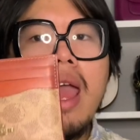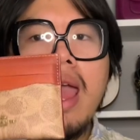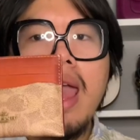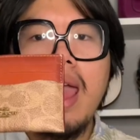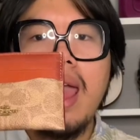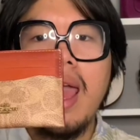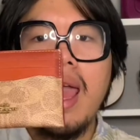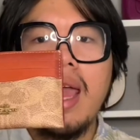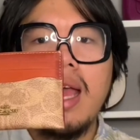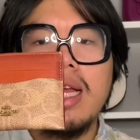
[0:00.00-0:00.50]

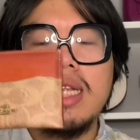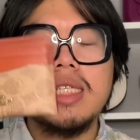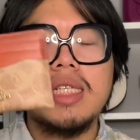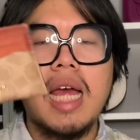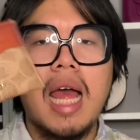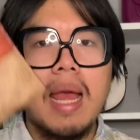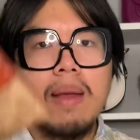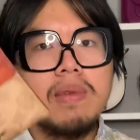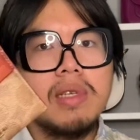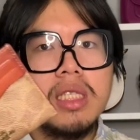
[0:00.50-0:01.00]
And
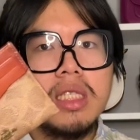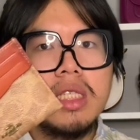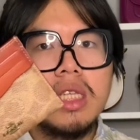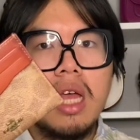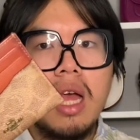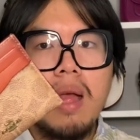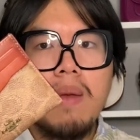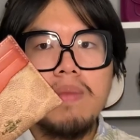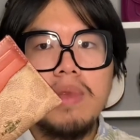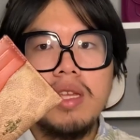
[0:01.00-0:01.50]
I'm just
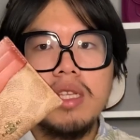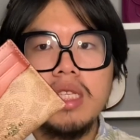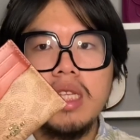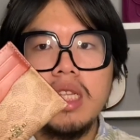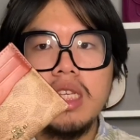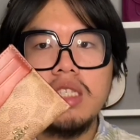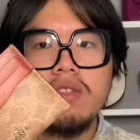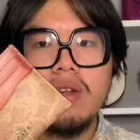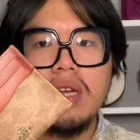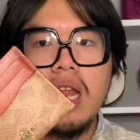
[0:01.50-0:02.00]
using
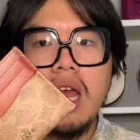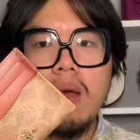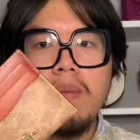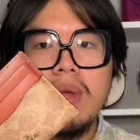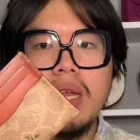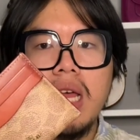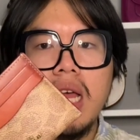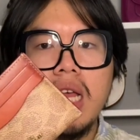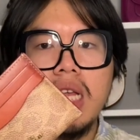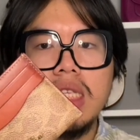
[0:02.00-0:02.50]
this right now
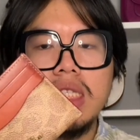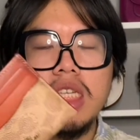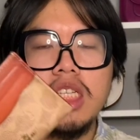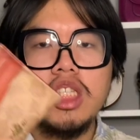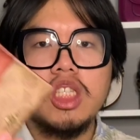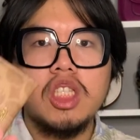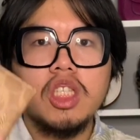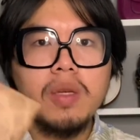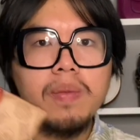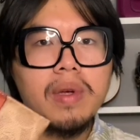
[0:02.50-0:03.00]
because
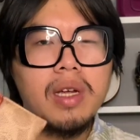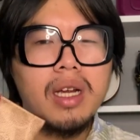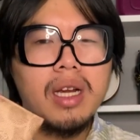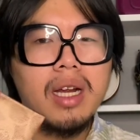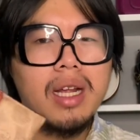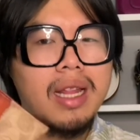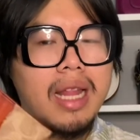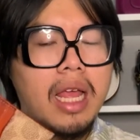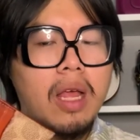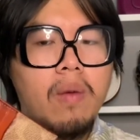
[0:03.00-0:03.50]
it's
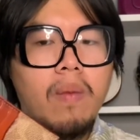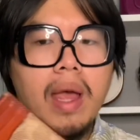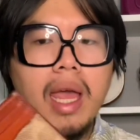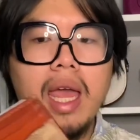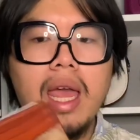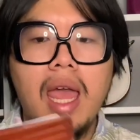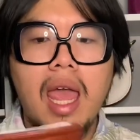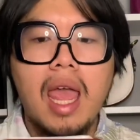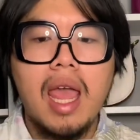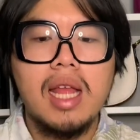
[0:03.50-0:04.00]
super
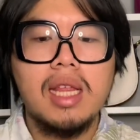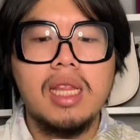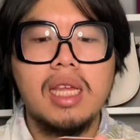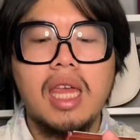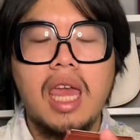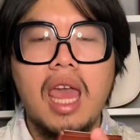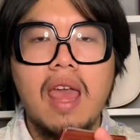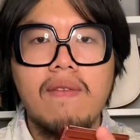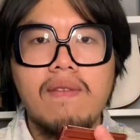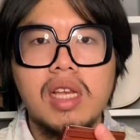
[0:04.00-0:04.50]
lightweight and the
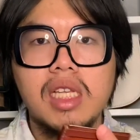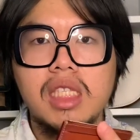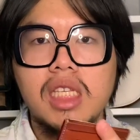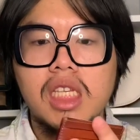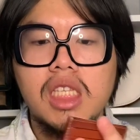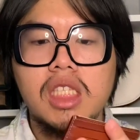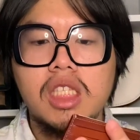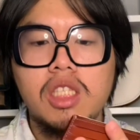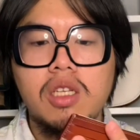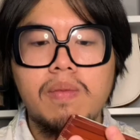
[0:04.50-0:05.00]
canvas
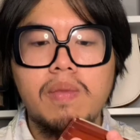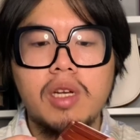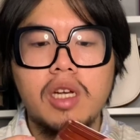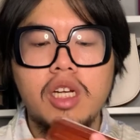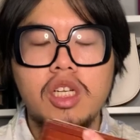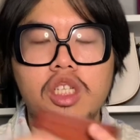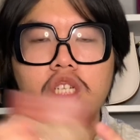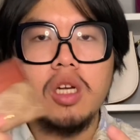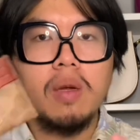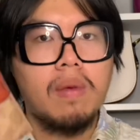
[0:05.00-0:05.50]
is
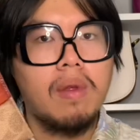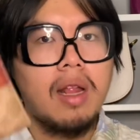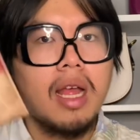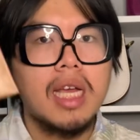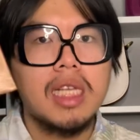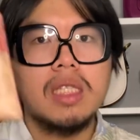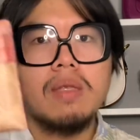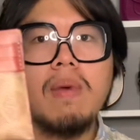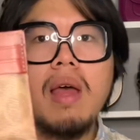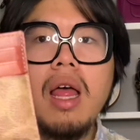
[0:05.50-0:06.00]
super durable
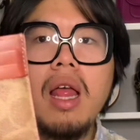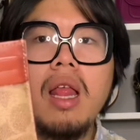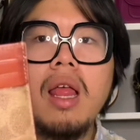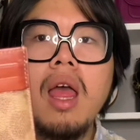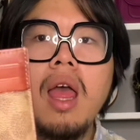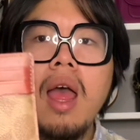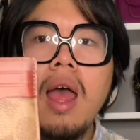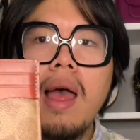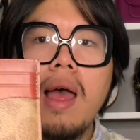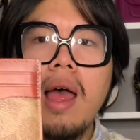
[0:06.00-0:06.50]
as well.
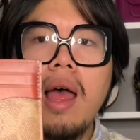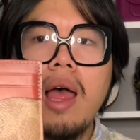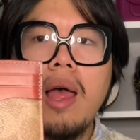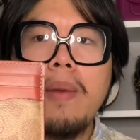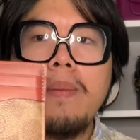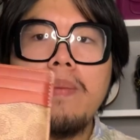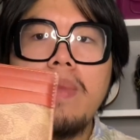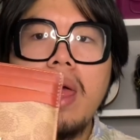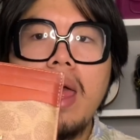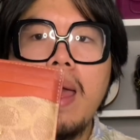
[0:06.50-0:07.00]

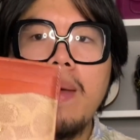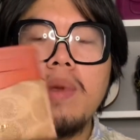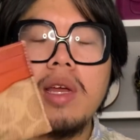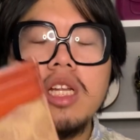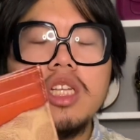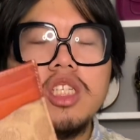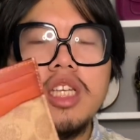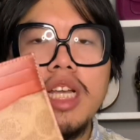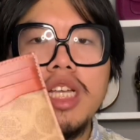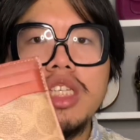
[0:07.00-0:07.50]
But I'm
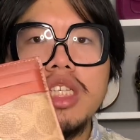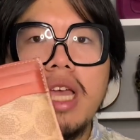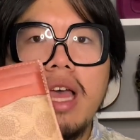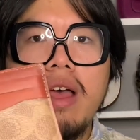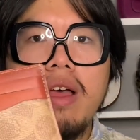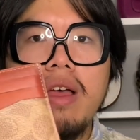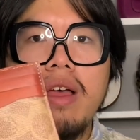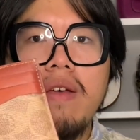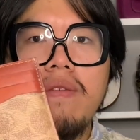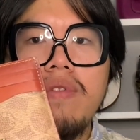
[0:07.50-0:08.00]
going to change
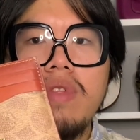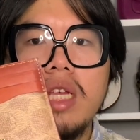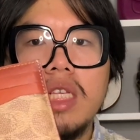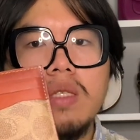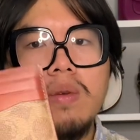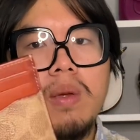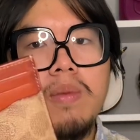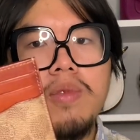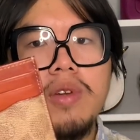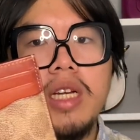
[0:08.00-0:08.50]
out of this
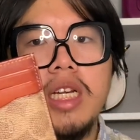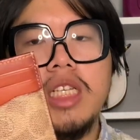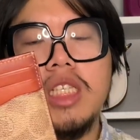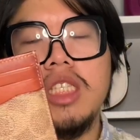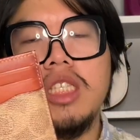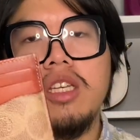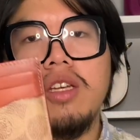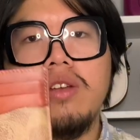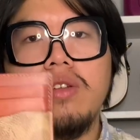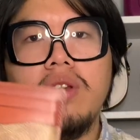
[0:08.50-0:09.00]
one pretty
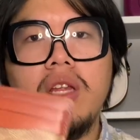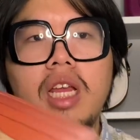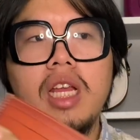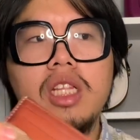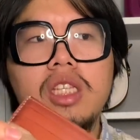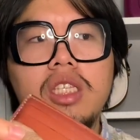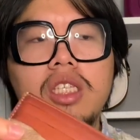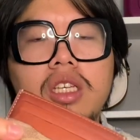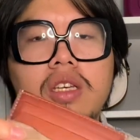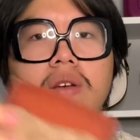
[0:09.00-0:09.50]
soon
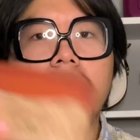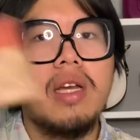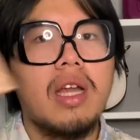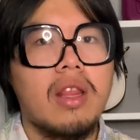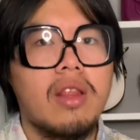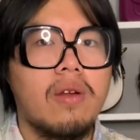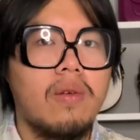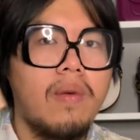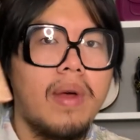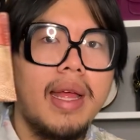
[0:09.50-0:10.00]
into
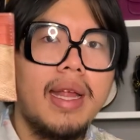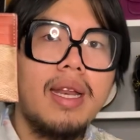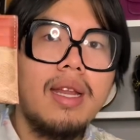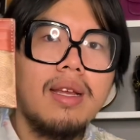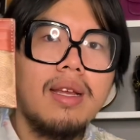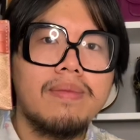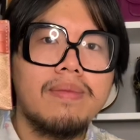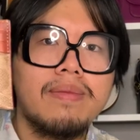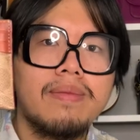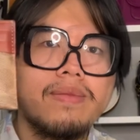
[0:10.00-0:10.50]
another one.
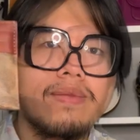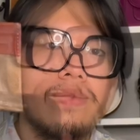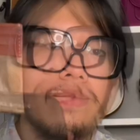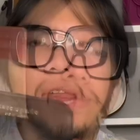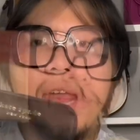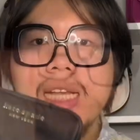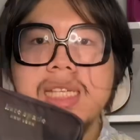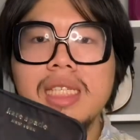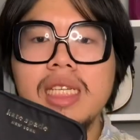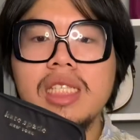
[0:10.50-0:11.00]

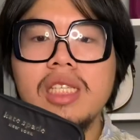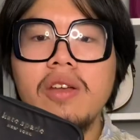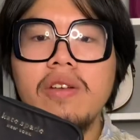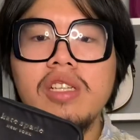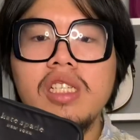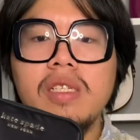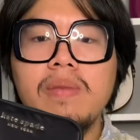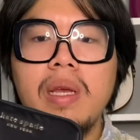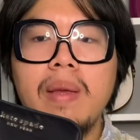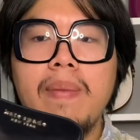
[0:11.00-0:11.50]
Next is going
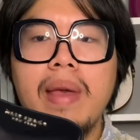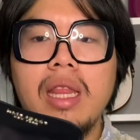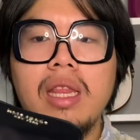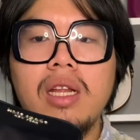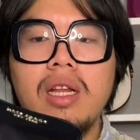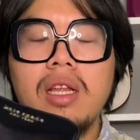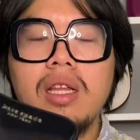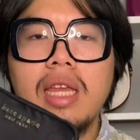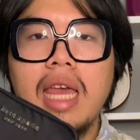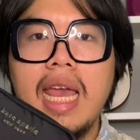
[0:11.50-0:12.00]
to be my
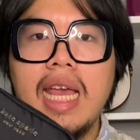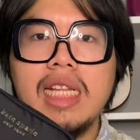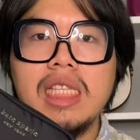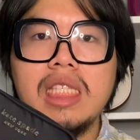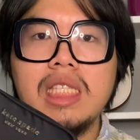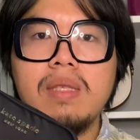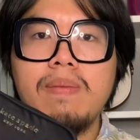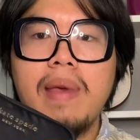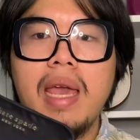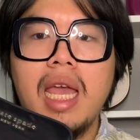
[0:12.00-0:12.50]
little Kate
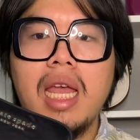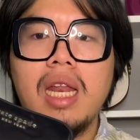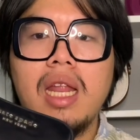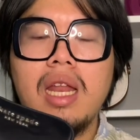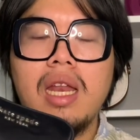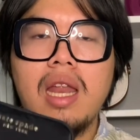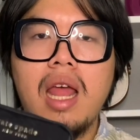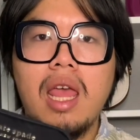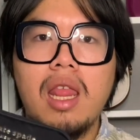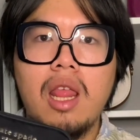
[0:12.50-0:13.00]
Spade
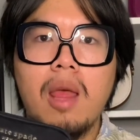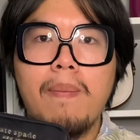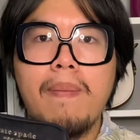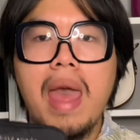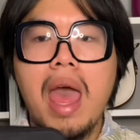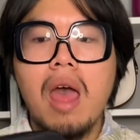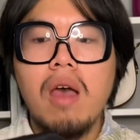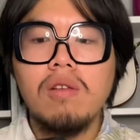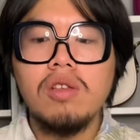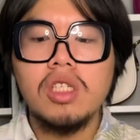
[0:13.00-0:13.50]
nylon
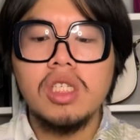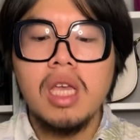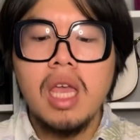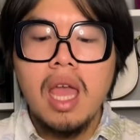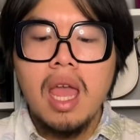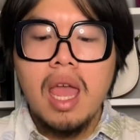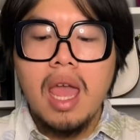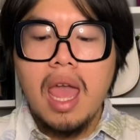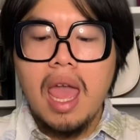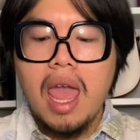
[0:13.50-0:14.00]
pouch,
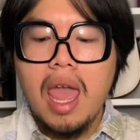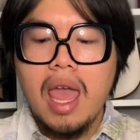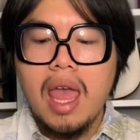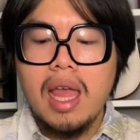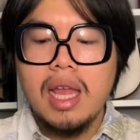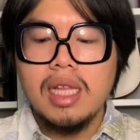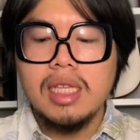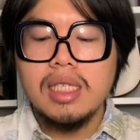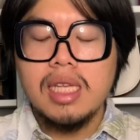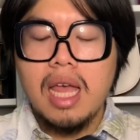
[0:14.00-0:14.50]

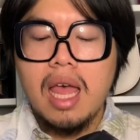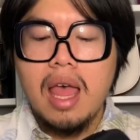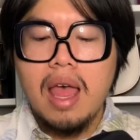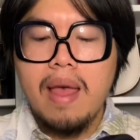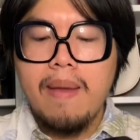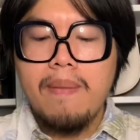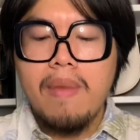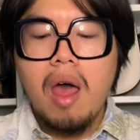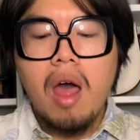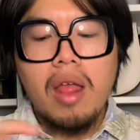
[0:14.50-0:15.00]
and
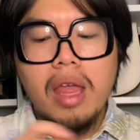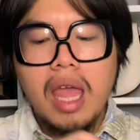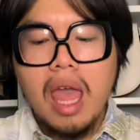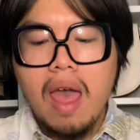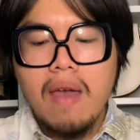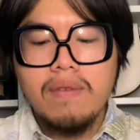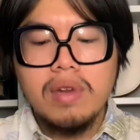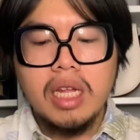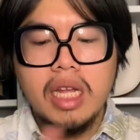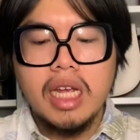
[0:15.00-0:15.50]
all I
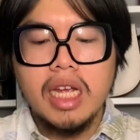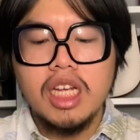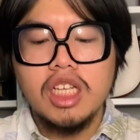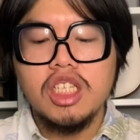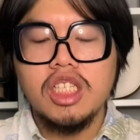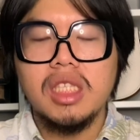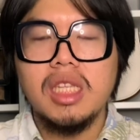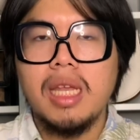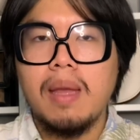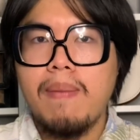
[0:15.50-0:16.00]
have in here is
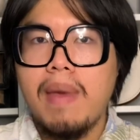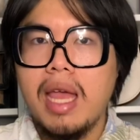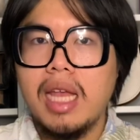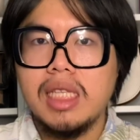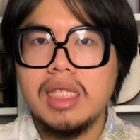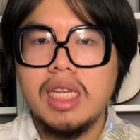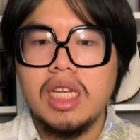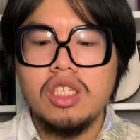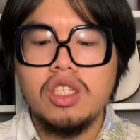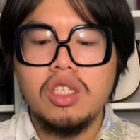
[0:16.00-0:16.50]
just like my
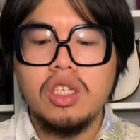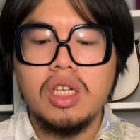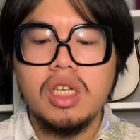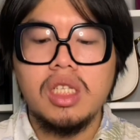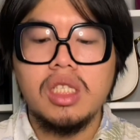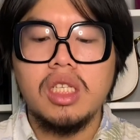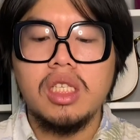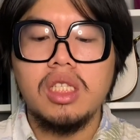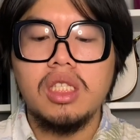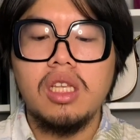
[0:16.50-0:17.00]

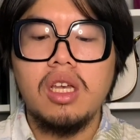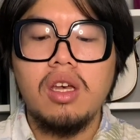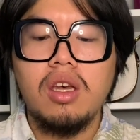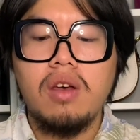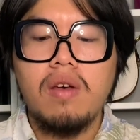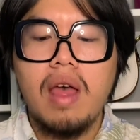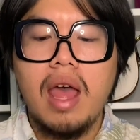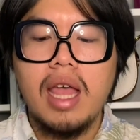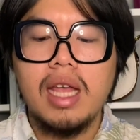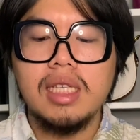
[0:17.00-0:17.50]
essentials.
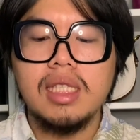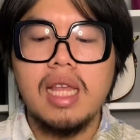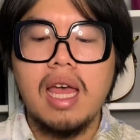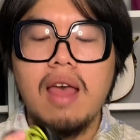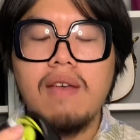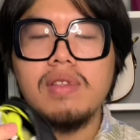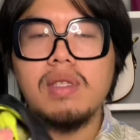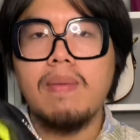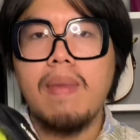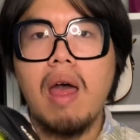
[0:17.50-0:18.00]
So I just
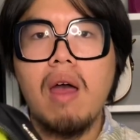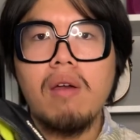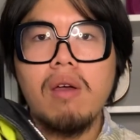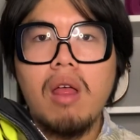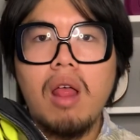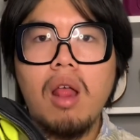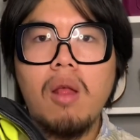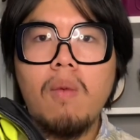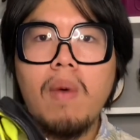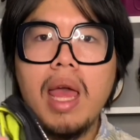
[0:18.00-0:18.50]
have some
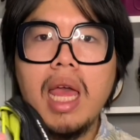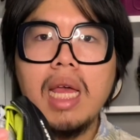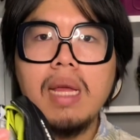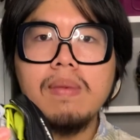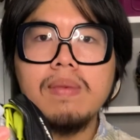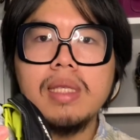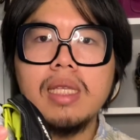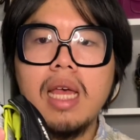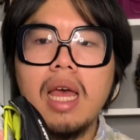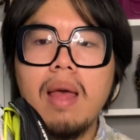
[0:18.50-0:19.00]
alcohol
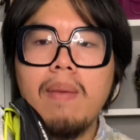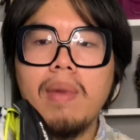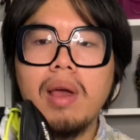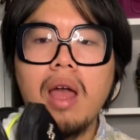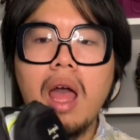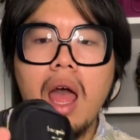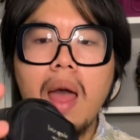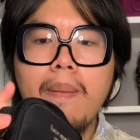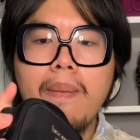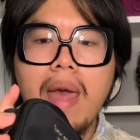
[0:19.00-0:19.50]
wipes, a
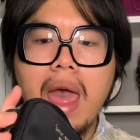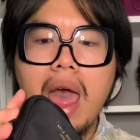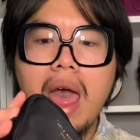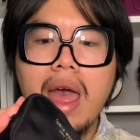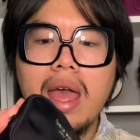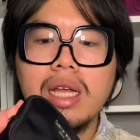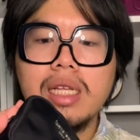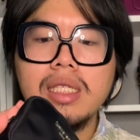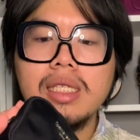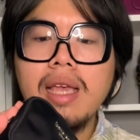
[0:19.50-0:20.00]

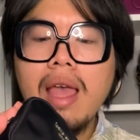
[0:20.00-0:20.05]
compact,